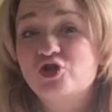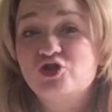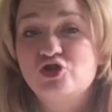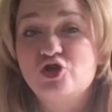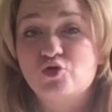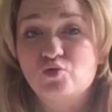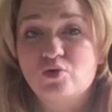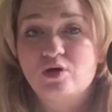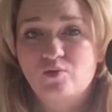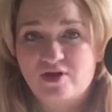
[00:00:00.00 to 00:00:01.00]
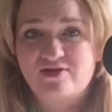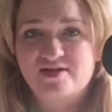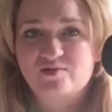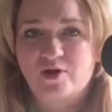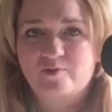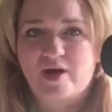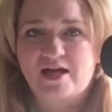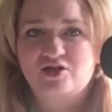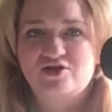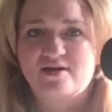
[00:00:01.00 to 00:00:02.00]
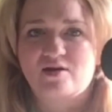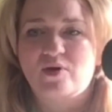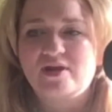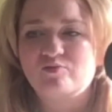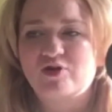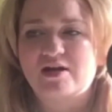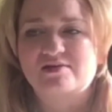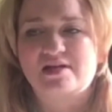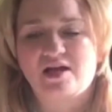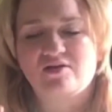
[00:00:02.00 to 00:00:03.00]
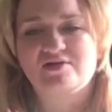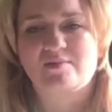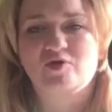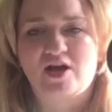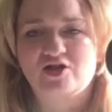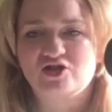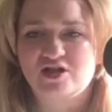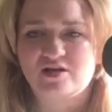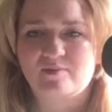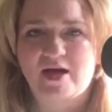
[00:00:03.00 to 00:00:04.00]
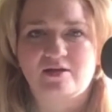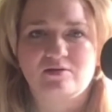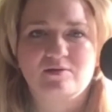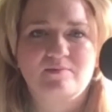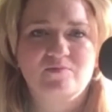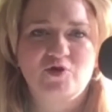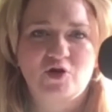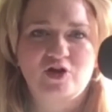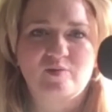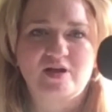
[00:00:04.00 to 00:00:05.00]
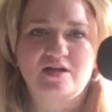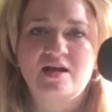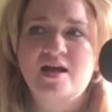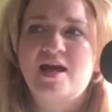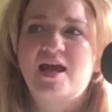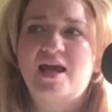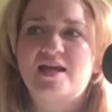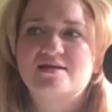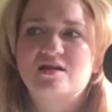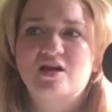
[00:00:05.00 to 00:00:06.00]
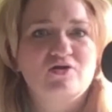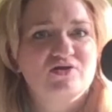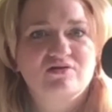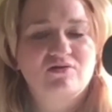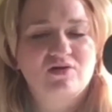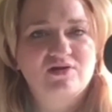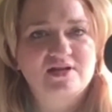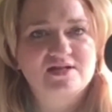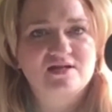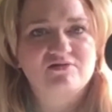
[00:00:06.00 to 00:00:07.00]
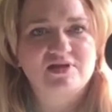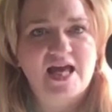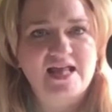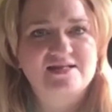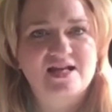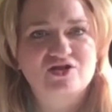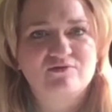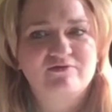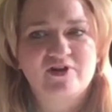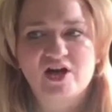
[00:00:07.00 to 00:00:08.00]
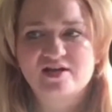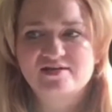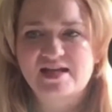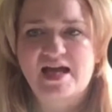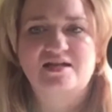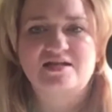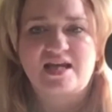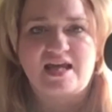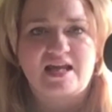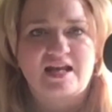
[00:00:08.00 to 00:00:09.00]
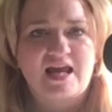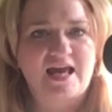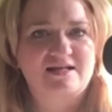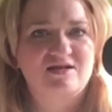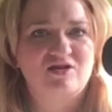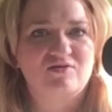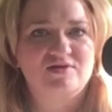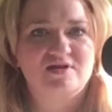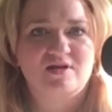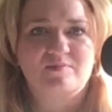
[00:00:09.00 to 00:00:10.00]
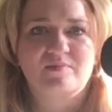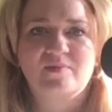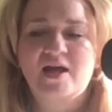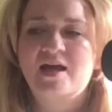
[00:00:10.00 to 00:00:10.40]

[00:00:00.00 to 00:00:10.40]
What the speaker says: what to do with this web page. So when the browser loads up your HTML document, it goes through the things that are in the head section first and it executes them.